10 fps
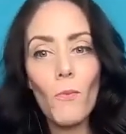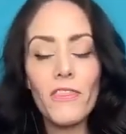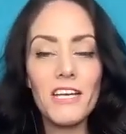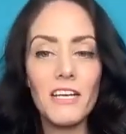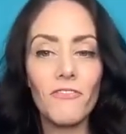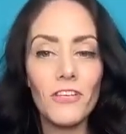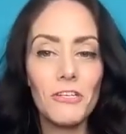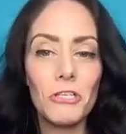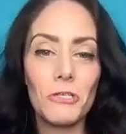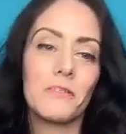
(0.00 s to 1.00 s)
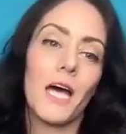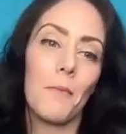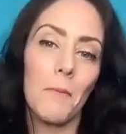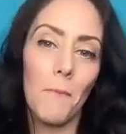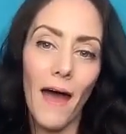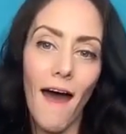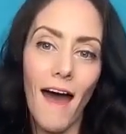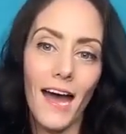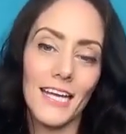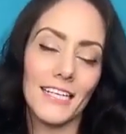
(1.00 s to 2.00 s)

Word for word: but they definitely knew she was coming back.